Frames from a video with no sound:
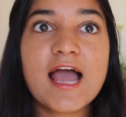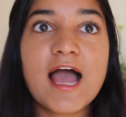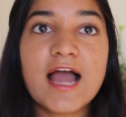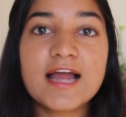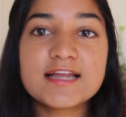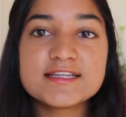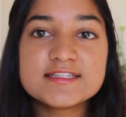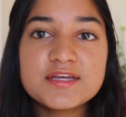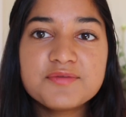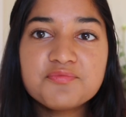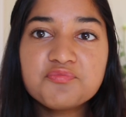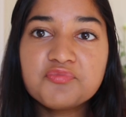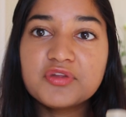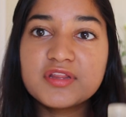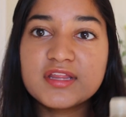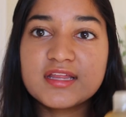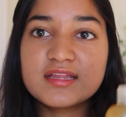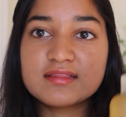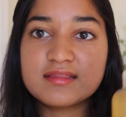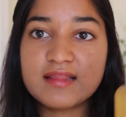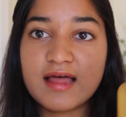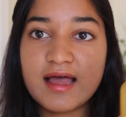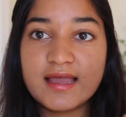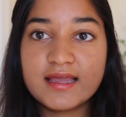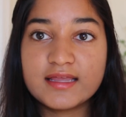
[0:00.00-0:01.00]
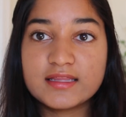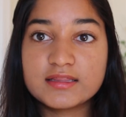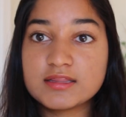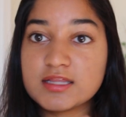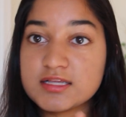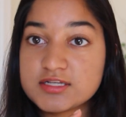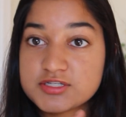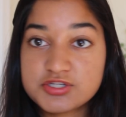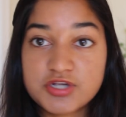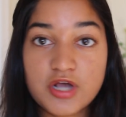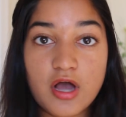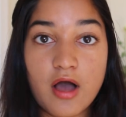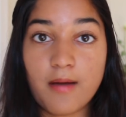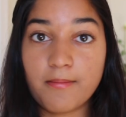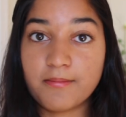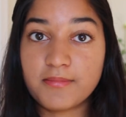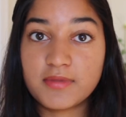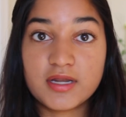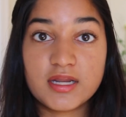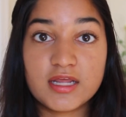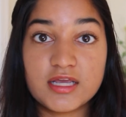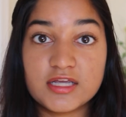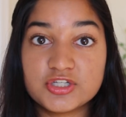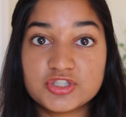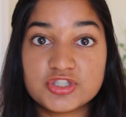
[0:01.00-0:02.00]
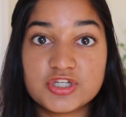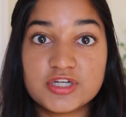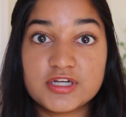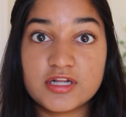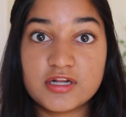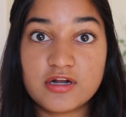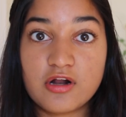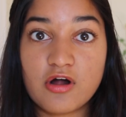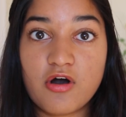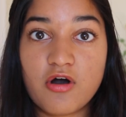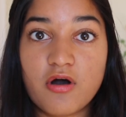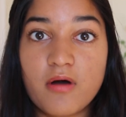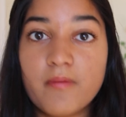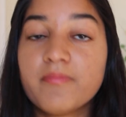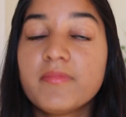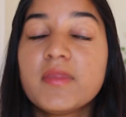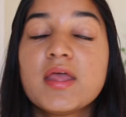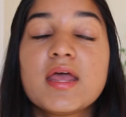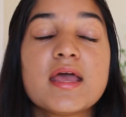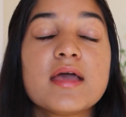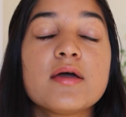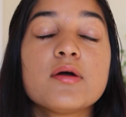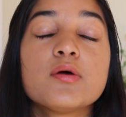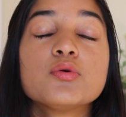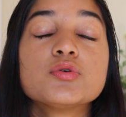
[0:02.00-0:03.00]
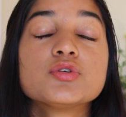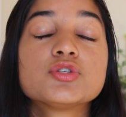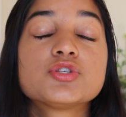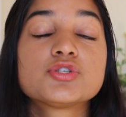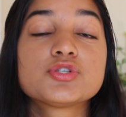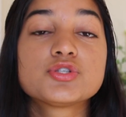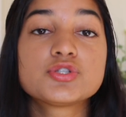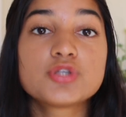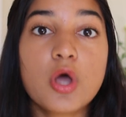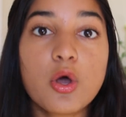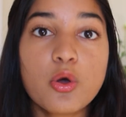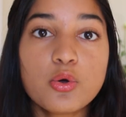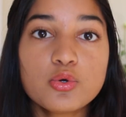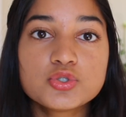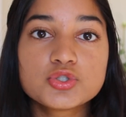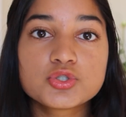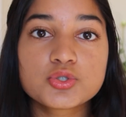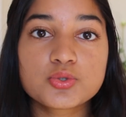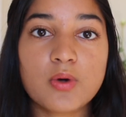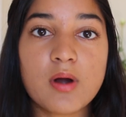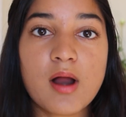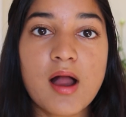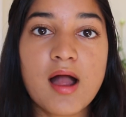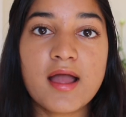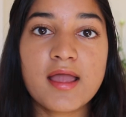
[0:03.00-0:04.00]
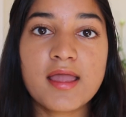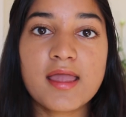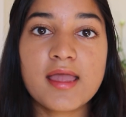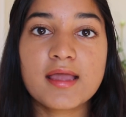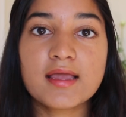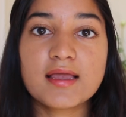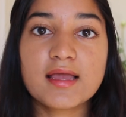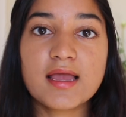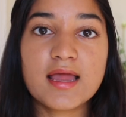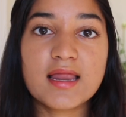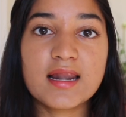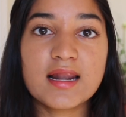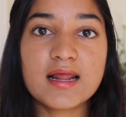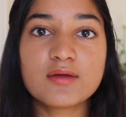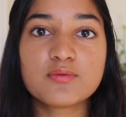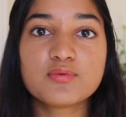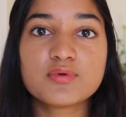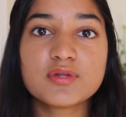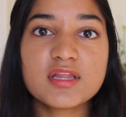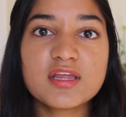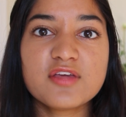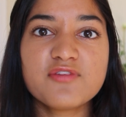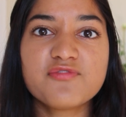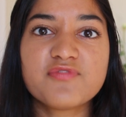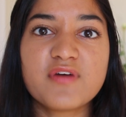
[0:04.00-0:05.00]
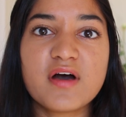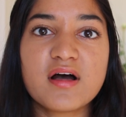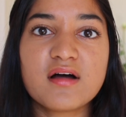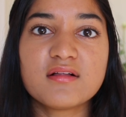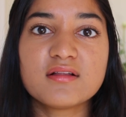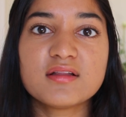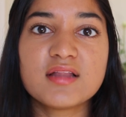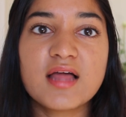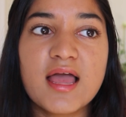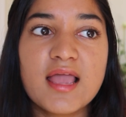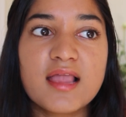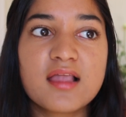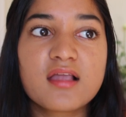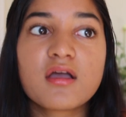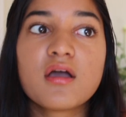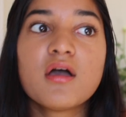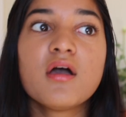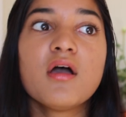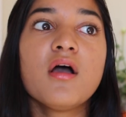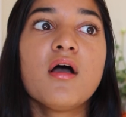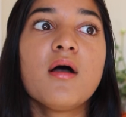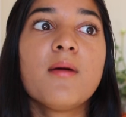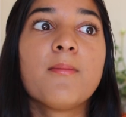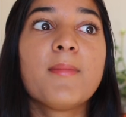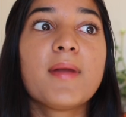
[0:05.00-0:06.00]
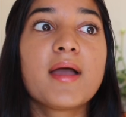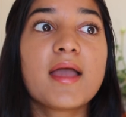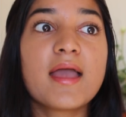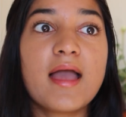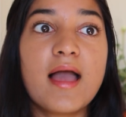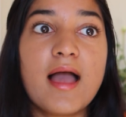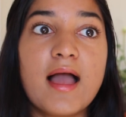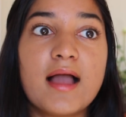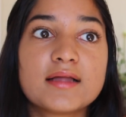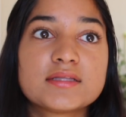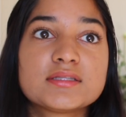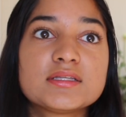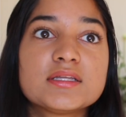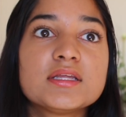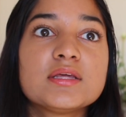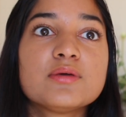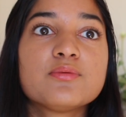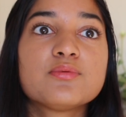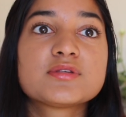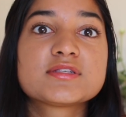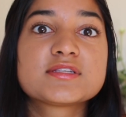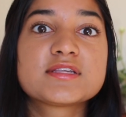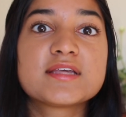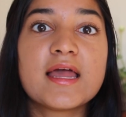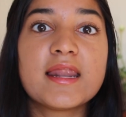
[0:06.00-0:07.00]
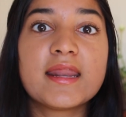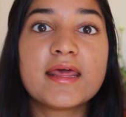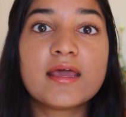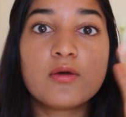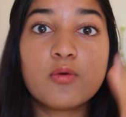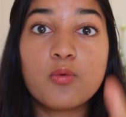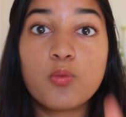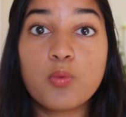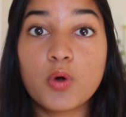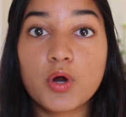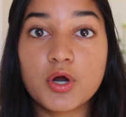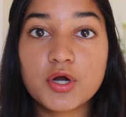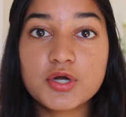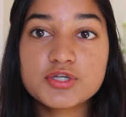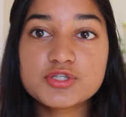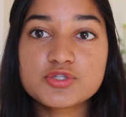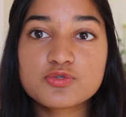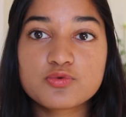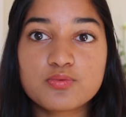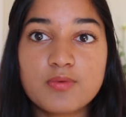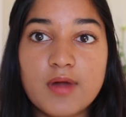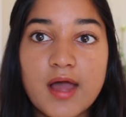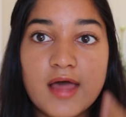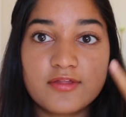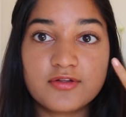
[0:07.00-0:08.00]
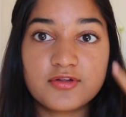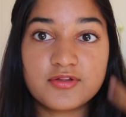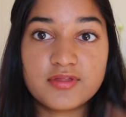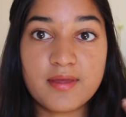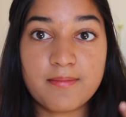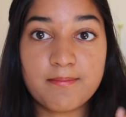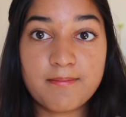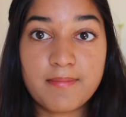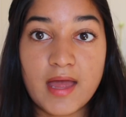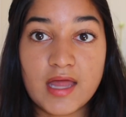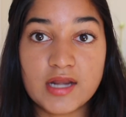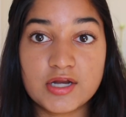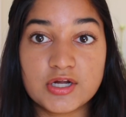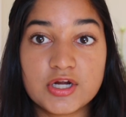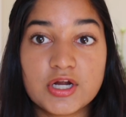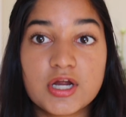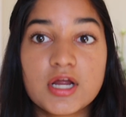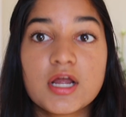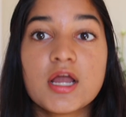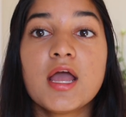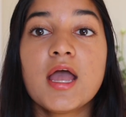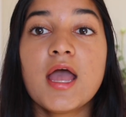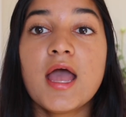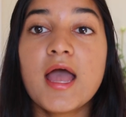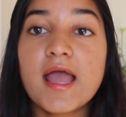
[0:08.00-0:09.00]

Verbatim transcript: I didn't really like this combination at all. It was so drying, and I really felt like my acne was getting worse rather than better.